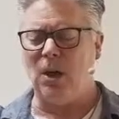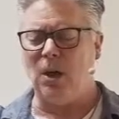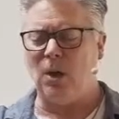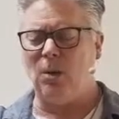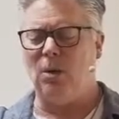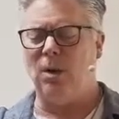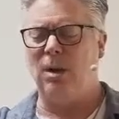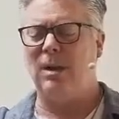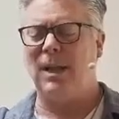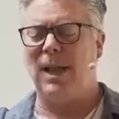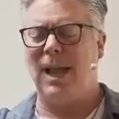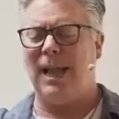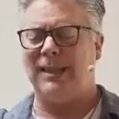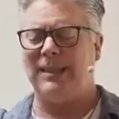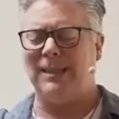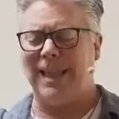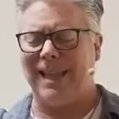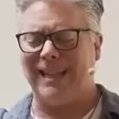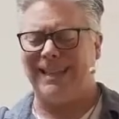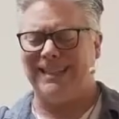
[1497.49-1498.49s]
go
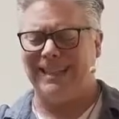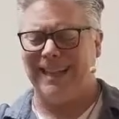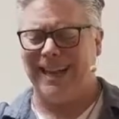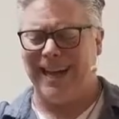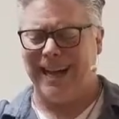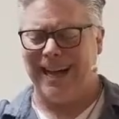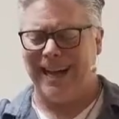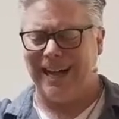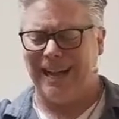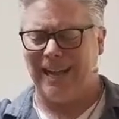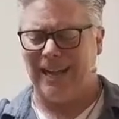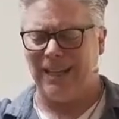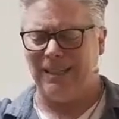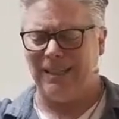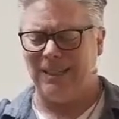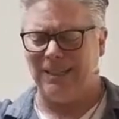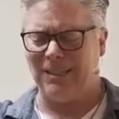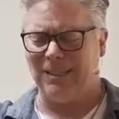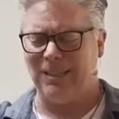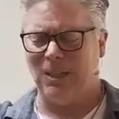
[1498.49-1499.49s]
and let
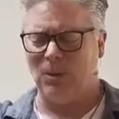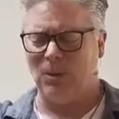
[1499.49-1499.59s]
God